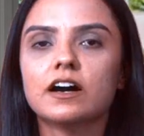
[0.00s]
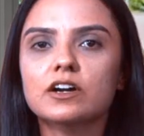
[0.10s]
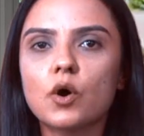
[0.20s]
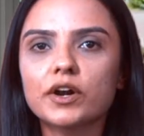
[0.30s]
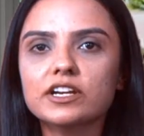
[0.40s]

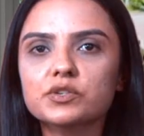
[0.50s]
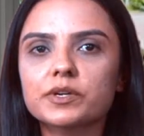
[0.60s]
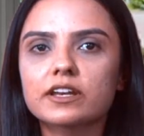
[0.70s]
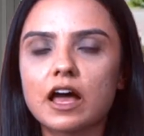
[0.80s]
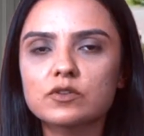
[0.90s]
According to
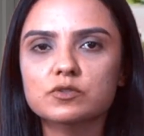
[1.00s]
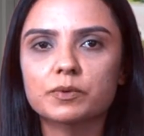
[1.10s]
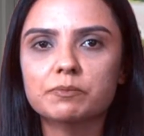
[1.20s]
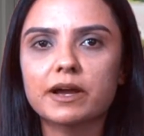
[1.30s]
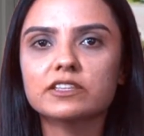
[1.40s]
an
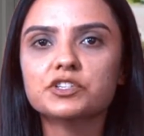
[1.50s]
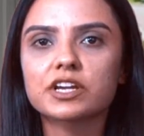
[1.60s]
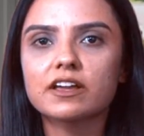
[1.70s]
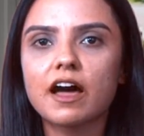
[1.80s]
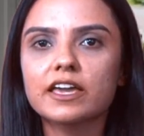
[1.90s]
announcement by the
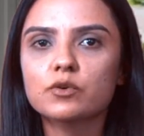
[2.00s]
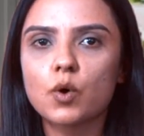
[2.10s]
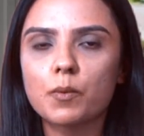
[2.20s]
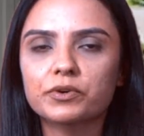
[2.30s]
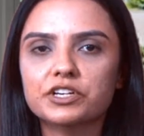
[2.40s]
Shanghai
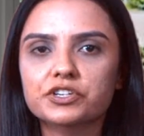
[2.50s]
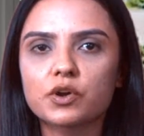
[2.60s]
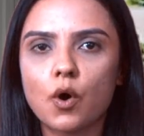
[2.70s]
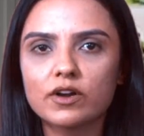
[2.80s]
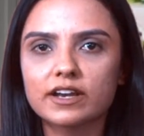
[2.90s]

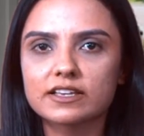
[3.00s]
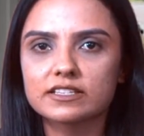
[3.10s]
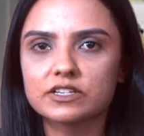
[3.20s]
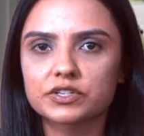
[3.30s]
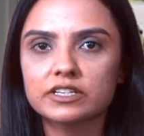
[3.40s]
Cooperation
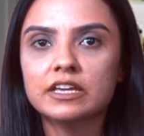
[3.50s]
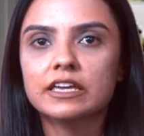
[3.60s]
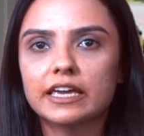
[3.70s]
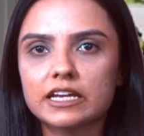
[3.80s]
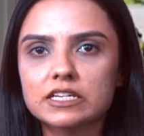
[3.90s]
Organisation,
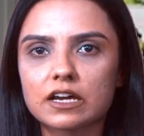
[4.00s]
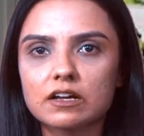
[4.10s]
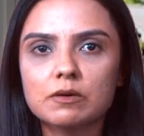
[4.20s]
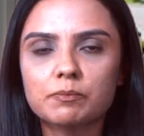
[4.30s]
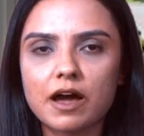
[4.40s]

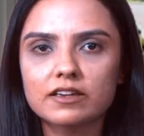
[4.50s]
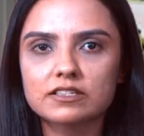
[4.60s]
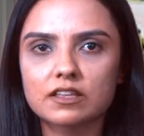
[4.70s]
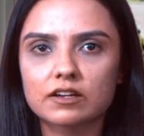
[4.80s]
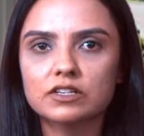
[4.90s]
India,
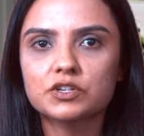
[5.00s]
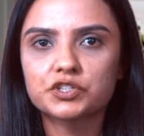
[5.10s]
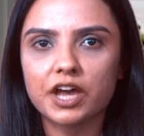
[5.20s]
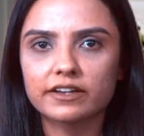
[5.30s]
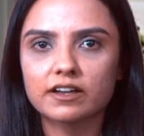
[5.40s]
Pakistan,
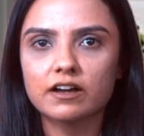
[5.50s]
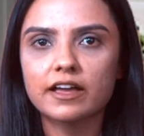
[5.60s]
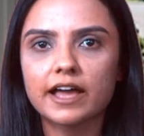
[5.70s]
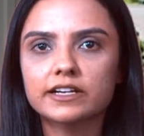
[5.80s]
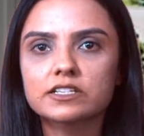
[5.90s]

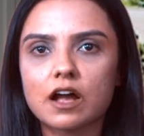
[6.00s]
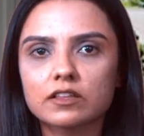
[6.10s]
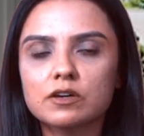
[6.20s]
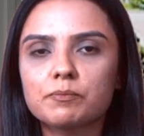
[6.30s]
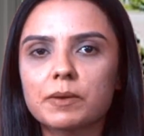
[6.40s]
China and its
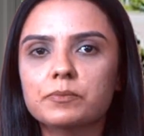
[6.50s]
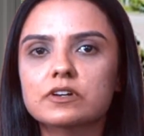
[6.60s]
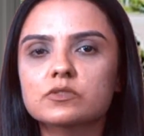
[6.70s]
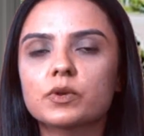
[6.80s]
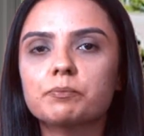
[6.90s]
other
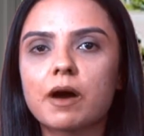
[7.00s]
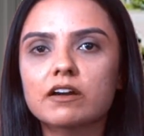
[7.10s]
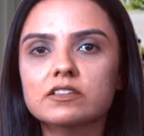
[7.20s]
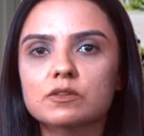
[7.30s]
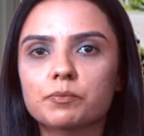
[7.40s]
members will
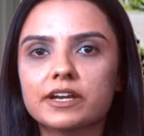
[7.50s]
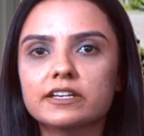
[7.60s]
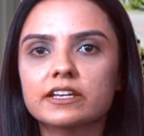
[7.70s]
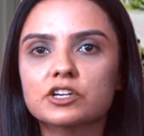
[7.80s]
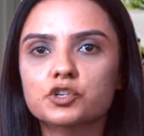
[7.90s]

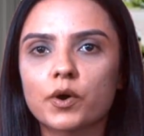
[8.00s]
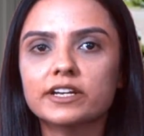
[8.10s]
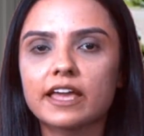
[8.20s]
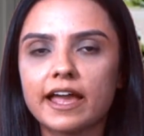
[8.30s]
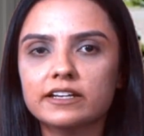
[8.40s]
participate in a
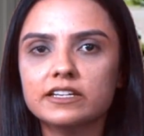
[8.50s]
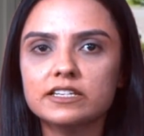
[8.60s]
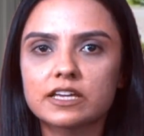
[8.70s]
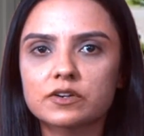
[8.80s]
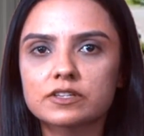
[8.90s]
joint
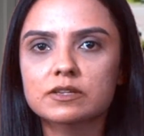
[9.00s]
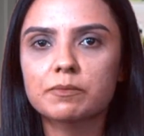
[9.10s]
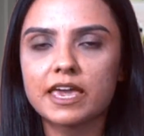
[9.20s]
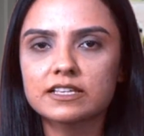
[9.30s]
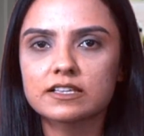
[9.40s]

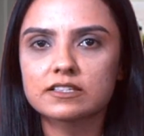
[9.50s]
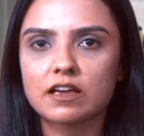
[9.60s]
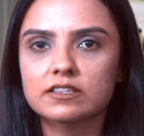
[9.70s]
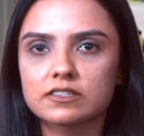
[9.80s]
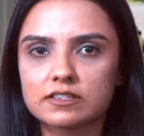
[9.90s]
anti-terrorism
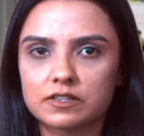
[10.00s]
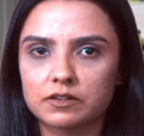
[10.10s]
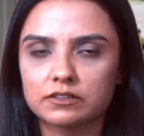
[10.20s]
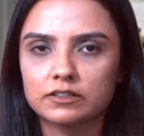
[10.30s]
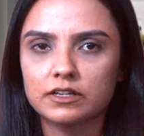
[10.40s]
exercise this
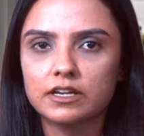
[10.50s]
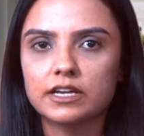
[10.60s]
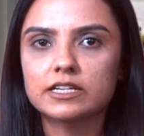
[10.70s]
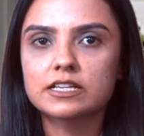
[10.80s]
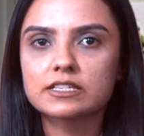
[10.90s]
year.
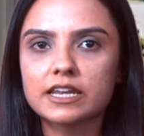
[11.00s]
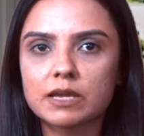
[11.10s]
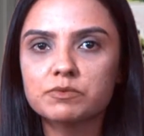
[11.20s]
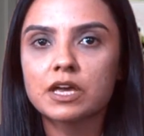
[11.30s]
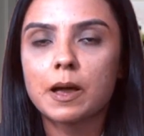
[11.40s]
It is
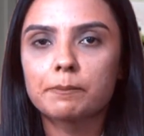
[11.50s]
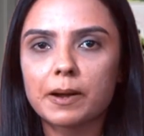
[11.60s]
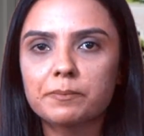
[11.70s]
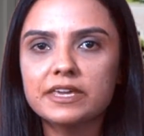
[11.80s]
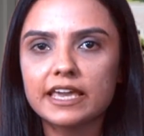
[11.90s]
named
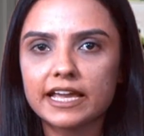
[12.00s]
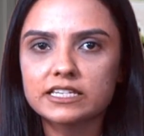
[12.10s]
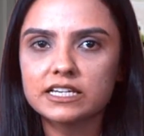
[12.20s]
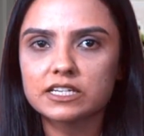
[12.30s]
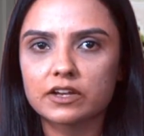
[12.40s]
Pabbi
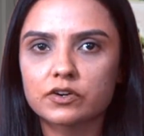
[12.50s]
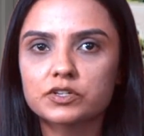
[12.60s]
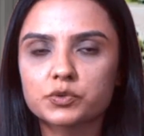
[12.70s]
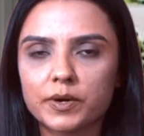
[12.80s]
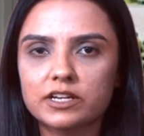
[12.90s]
Anti-Terror
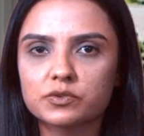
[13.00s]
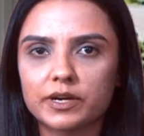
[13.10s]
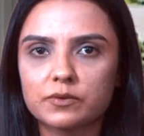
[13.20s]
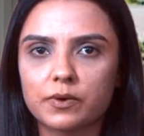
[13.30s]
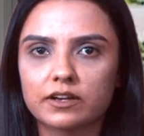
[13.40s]

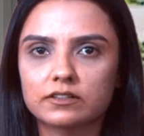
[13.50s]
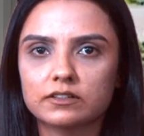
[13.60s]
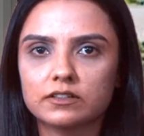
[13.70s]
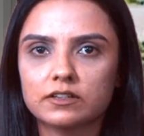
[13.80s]
2021.